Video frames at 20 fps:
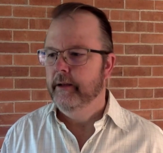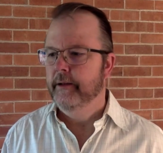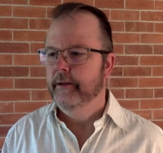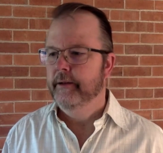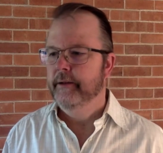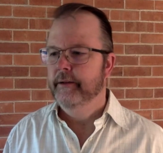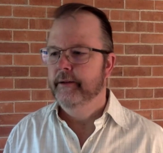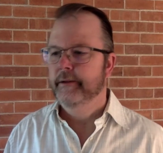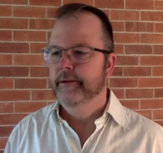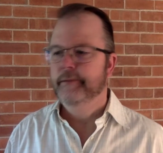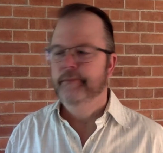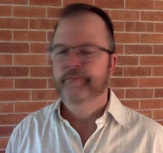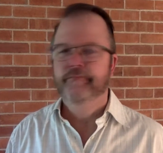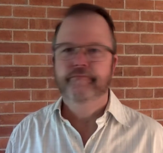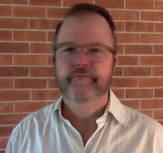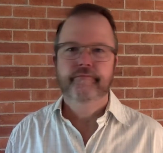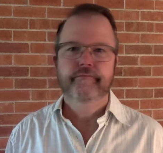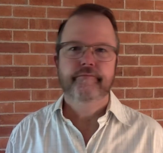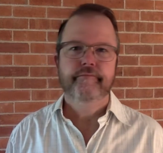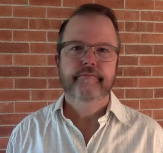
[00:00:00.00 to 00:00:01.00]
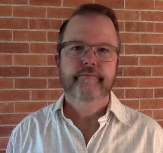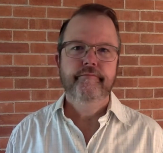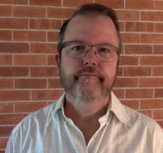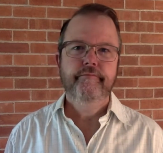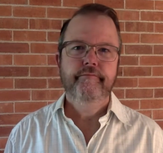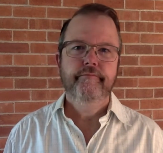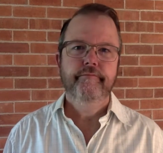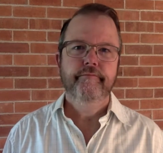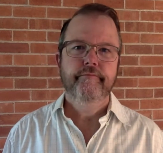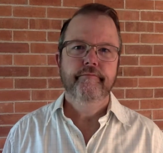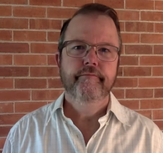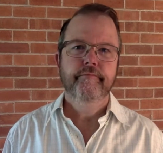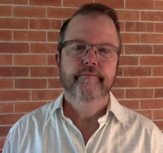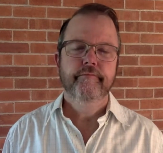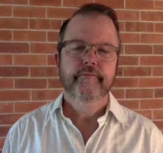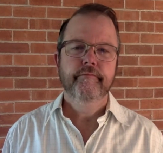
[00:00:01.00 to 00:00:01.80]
[no speech]